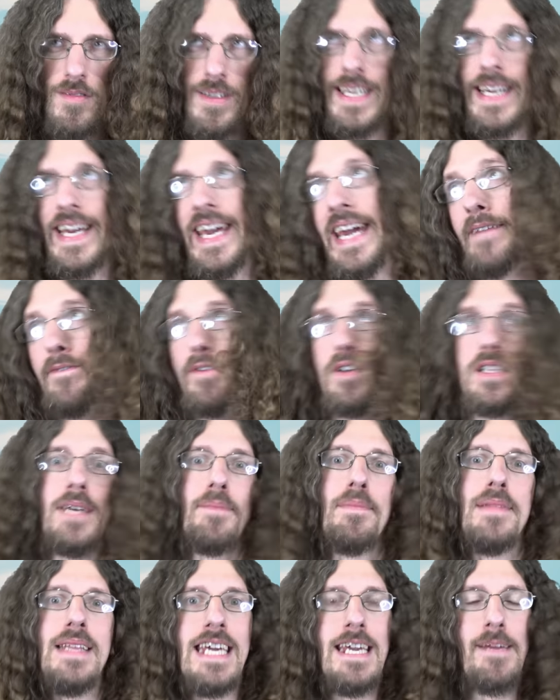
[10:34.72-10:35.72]
Well, you can't fully
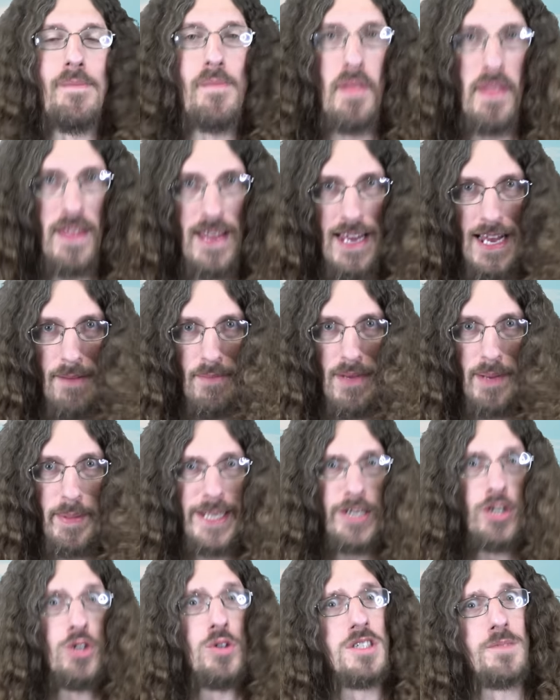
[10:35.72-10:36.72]
blame them. I
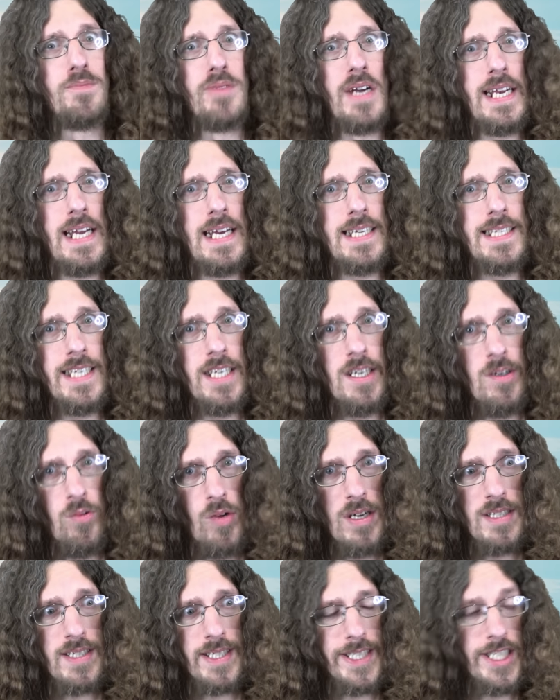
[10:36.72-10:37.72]
mean, whose bright idea
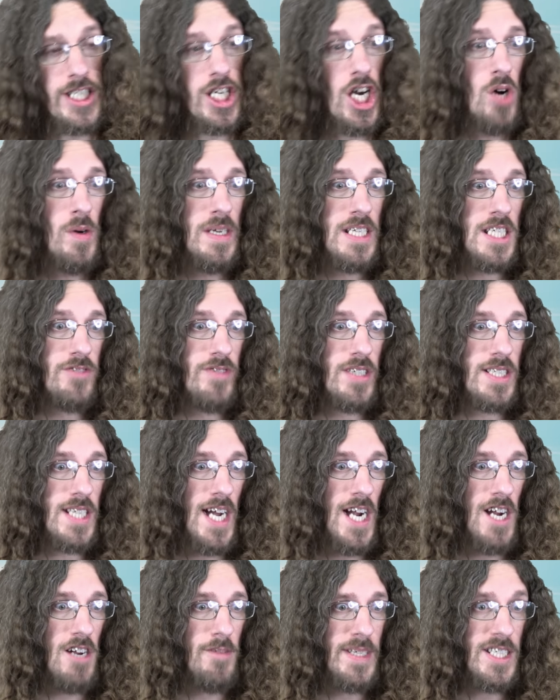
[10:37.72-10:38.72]
was it to go into
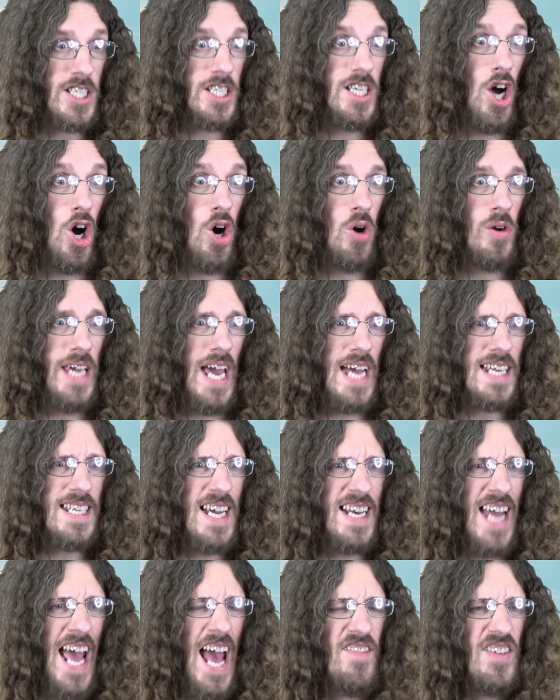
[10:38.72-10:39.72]
retirement and, oh yeah,
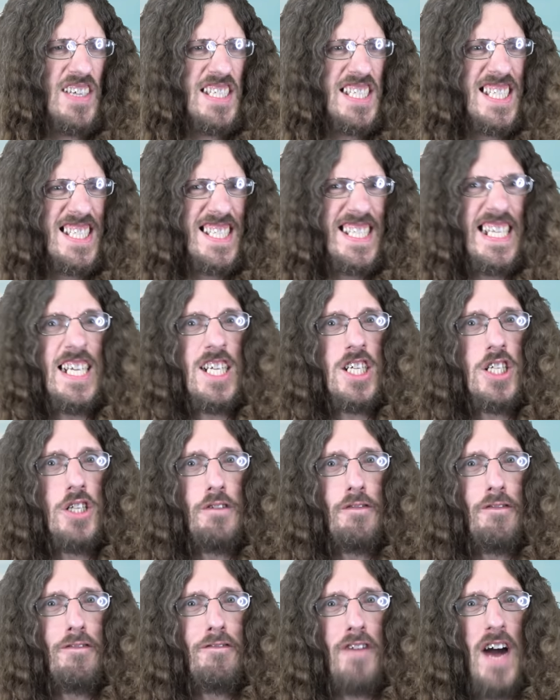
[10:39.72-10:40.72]
not have a
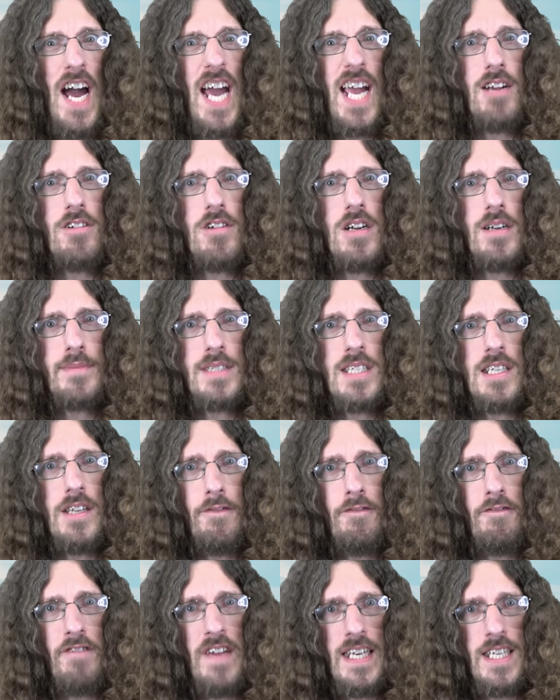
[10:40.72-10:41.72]
single firearm to
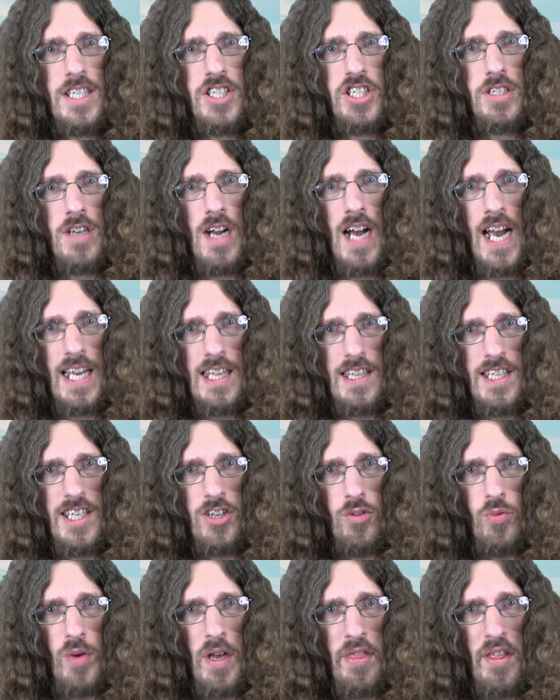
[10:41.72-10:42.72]
defend your
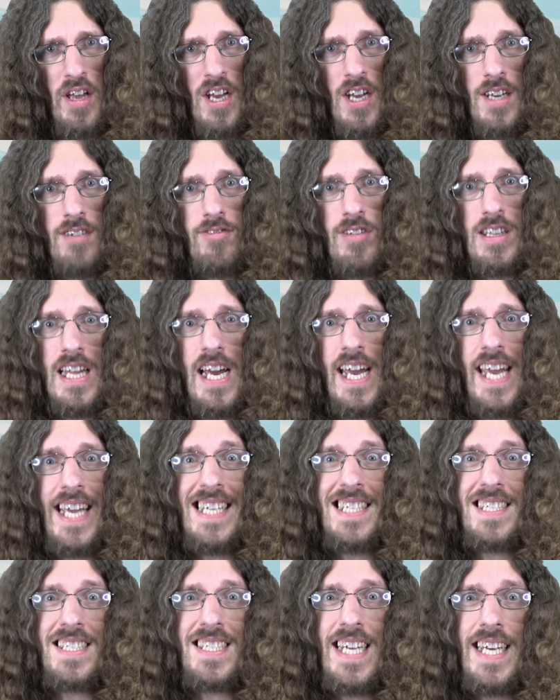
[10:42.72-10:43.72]
island with, relying
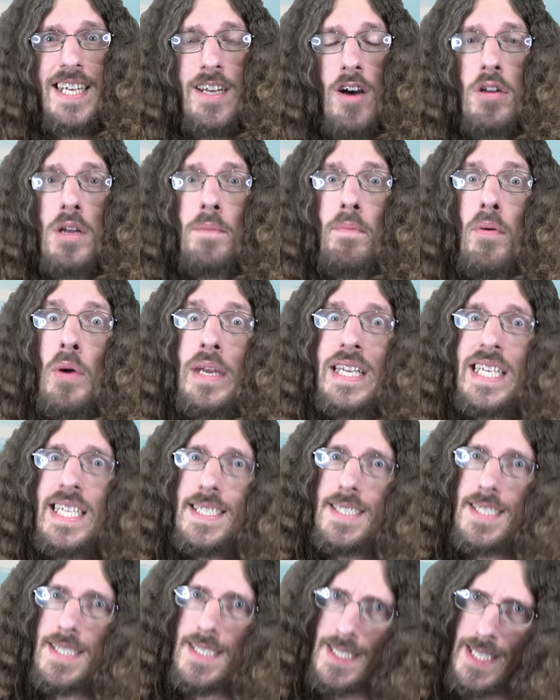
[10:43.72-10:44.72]
instead on a pointy
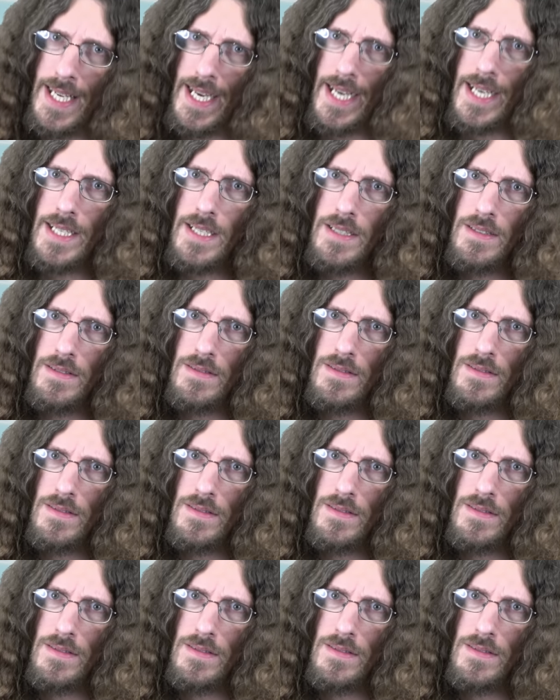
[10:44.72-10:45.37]
stick?